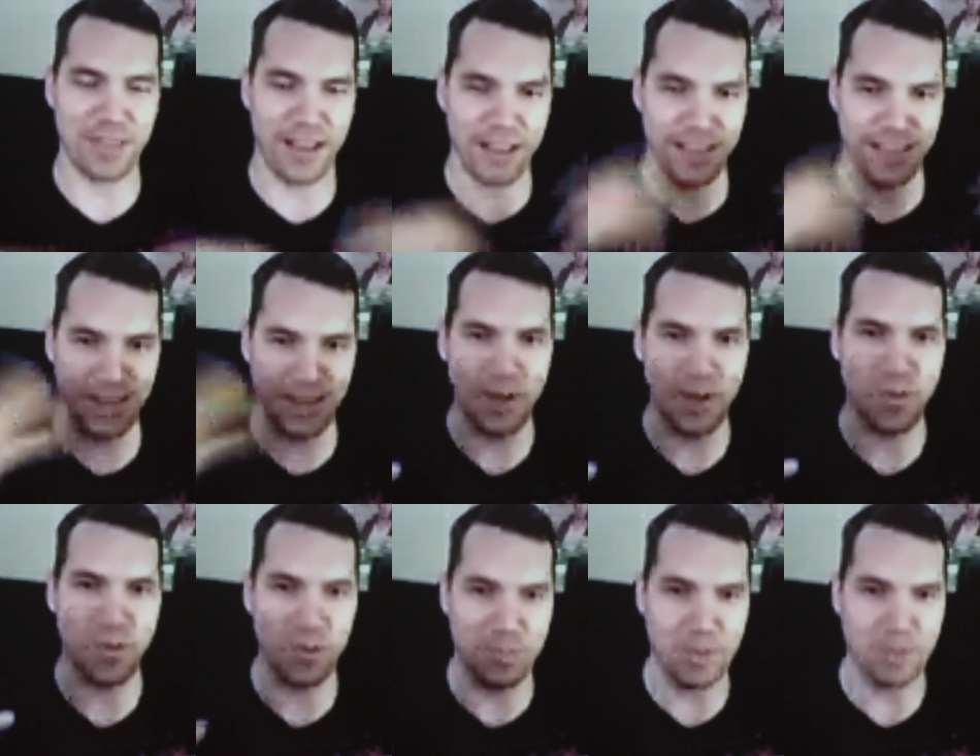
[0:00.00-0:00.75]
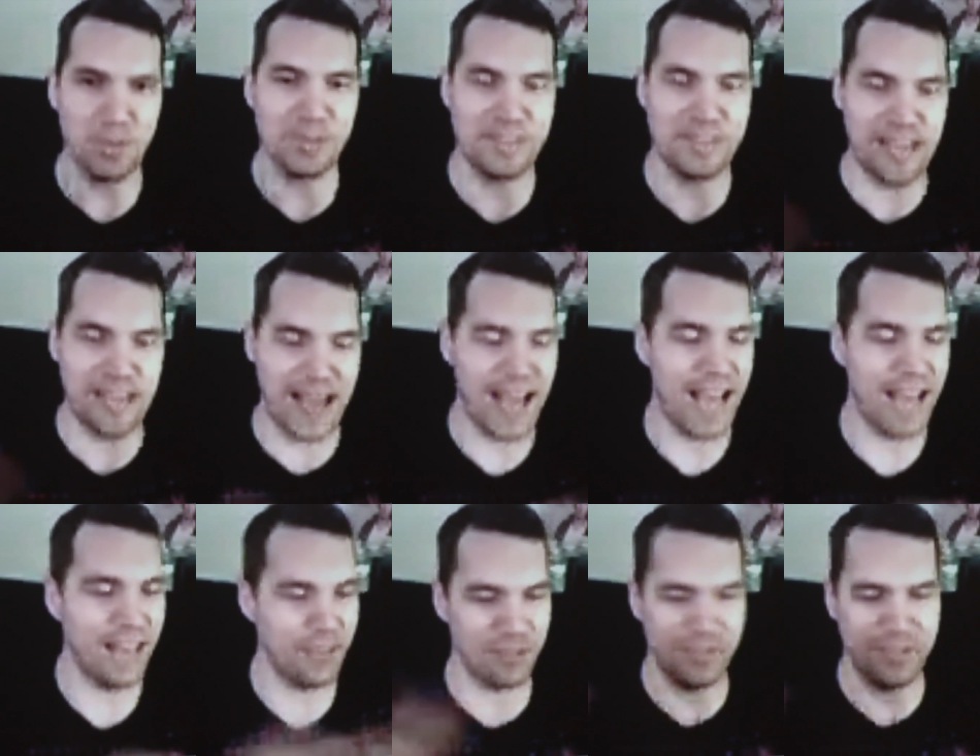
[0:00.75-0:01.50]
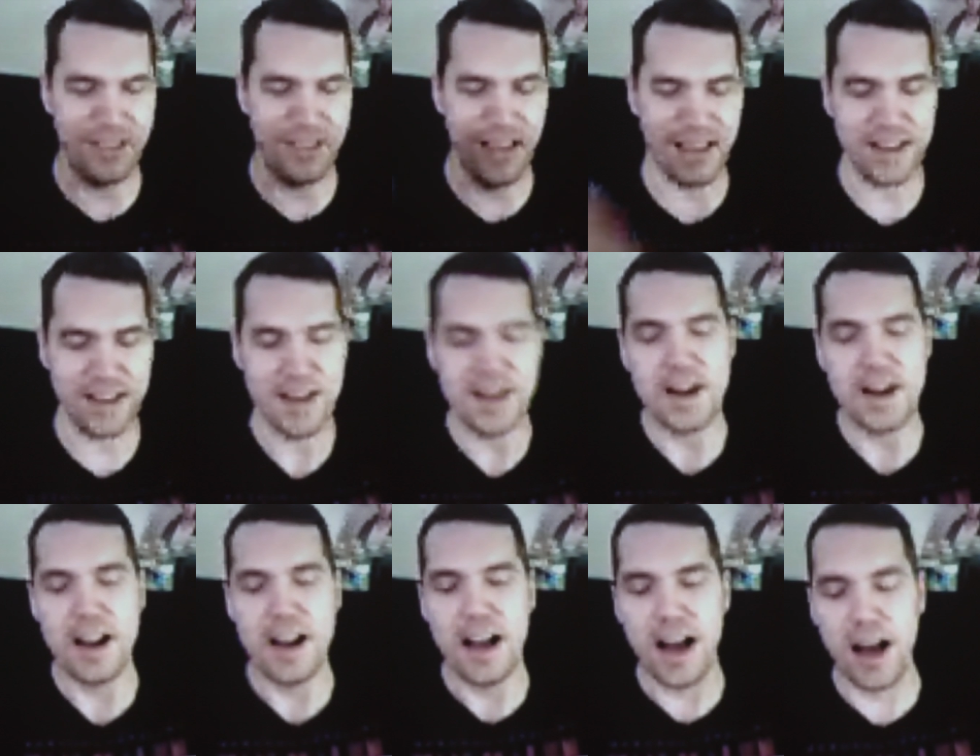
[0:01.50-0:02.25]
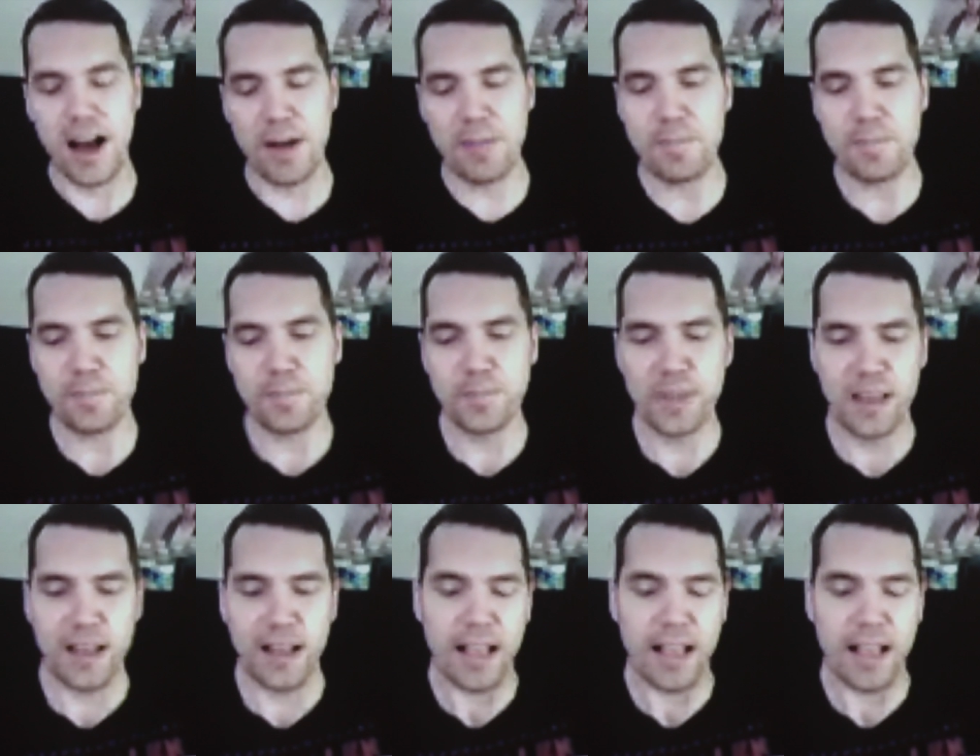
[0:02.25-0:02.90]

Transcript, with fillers: Like you know, sure. when people die, they're dead. Um,